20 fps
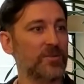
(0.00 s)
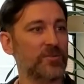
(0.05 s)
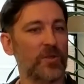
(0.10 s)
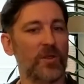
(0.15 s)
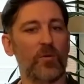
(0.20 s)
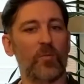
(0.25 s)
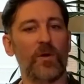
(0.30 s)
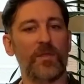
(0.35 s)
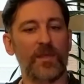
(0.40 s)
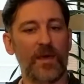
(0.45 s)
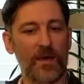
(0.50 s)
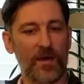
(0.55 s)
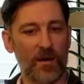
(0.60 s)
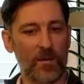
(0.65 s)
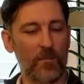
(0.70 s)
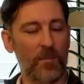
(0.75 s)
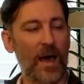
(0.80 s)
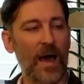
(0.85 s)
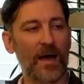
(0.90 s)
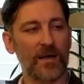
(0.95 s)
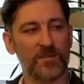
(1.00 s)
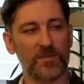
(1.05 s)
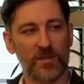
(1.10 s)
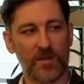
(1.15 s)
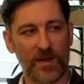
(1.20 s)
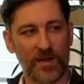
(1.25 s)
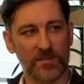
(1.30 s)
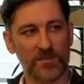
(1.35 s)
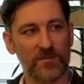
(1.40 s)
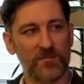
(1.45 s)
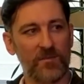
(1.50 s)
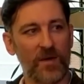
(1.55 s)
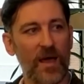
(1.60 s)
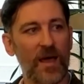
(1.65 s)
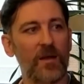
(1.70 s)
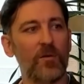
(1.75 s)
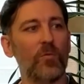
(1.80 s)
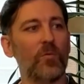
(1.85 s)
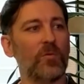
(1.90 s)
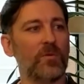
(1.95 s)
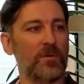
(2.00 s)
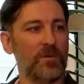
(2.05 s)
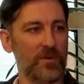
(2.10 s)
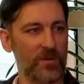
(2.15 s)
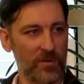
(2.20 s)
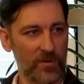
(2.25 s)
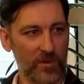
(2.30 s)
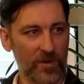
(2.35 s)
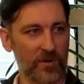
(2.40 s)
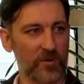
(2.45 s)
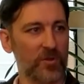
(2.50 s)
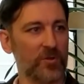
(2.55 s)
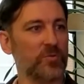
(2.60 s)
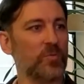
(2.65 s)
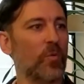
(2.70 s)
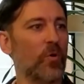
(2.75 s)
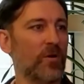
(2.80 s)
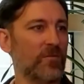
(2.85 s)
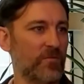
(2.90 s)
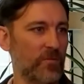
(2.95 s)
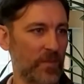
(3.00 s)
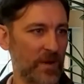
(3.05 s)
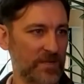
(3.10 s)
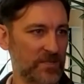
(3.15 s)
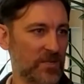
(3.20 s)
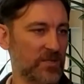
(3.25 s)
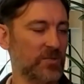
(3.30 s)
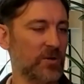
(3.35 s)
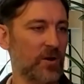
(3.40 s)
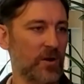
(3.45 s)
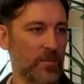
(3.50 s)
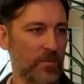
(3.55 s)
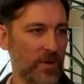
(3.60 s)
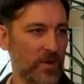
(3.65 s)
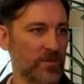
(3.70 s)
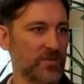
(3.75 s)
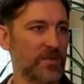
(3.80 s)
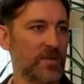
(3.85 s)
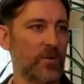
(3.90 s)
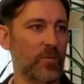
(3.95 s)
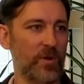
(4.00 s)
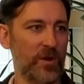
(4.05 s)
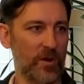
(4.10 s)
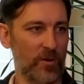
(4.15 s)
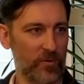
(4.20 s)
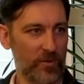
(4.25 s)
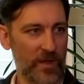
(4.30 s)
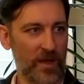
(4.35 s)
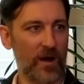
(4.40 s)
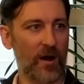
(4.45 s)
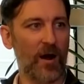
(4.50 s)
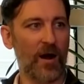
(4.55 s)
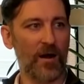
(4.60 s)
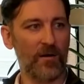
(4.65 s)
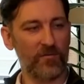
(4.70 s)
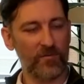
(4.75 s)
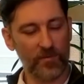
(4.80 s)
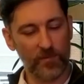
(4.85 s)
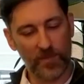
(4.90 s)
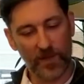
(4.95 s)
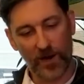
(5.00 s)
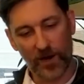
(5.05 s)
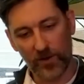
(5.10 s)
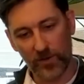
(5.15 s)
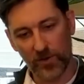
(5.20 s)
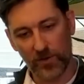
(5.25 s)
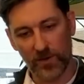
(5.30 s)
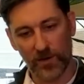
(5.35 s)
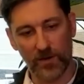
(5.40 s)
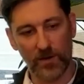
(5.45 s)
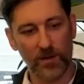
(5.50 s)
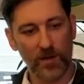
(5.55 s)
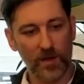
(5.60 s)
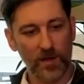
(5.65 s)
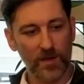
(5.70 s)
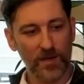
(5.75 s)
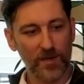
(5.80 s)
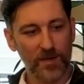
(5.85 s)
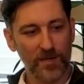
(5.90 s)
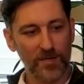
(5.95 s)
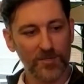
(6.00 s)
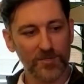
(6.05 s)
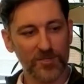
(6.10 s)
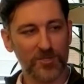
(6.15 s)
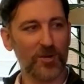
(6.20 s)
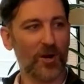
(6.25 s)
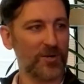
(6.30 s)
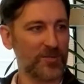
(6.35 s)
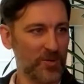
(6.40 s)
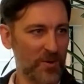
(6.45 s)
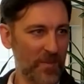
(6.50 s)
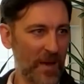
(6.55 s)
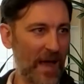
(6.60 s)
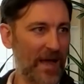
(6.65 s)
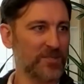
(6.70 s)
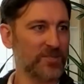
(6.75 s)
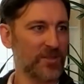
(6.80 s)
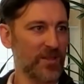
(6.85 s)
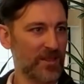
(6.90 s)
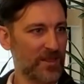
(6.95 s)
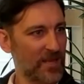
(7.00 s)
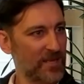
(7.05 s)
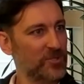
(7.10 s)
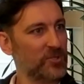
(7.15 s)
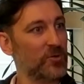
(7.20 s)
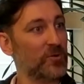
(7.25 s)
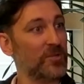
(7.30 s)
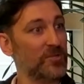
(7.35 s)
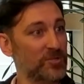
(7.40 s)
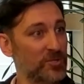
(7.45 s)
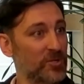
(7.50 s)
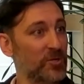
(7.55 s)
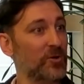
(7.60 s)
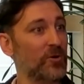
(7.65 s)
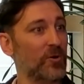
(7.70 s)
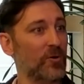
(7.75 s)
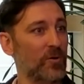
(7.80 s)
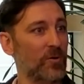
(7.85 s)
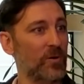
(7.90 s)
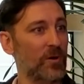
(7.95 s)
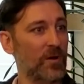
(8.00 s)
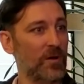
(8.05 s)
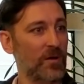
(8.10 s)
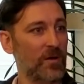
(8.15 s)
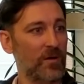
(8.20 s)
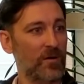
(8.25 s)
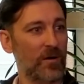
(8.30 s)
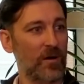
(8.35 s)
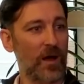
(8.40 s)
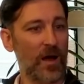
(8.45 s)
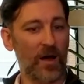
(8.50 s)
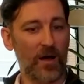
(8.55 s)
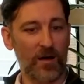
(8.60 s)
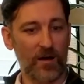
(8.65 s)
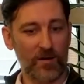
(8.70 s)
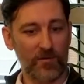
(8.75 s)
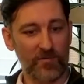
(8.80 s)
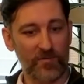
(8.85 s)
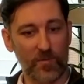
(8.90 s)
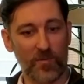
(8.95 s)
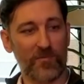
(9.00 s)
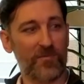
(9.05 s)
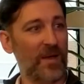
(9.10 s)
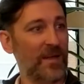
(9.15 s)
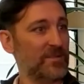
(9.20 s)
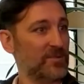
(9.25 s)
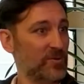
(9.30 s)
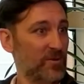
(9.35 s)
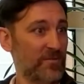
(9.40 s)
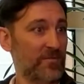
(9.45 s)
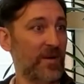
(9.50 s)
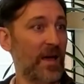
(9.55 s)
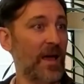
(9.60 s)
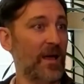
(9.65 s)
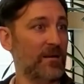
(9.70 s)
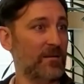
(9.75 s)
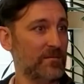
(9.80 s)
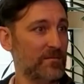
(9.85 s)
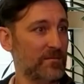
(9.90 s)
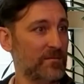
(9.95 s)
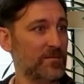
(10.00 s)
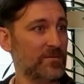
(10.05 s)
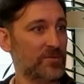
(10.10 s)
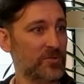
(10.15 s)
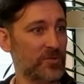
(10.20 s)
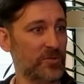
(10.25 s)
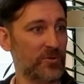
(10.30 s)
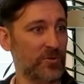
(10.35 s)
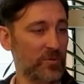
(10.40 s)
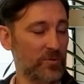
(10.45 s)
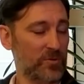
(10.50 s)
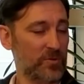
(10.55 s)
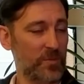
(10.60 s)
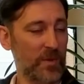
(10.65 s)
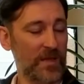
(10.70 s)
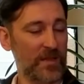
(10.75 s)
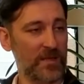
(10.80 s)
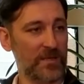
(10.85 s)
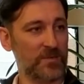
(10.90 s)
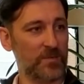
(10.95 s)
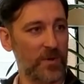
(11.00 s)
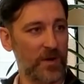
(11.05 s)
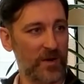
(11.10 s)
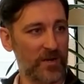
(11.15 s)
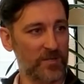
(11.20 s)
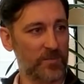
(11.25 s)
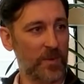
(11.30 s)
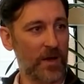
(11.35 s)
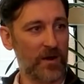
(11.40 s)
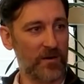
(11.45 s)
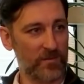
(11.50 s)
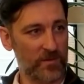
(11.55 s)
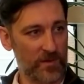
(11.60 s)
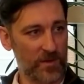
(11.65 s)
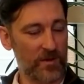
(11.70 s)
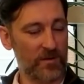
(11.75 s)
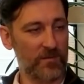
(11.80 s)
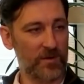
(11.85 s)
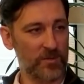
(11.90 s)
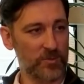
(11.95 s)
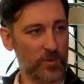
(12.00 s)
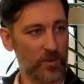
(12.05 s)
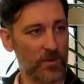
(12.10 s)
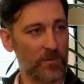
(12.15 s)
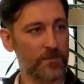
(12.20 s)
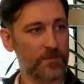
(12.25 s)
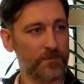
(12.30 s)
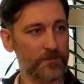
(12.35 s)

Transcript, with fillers: so mm-hmm. that when they come back to the next event, there, there's more information that's already built in. We mm -hmm. know mm-hmm. who they are. And from there, you can start to imagine the things you can do uh, from event to event to, to make the experience better for the individual.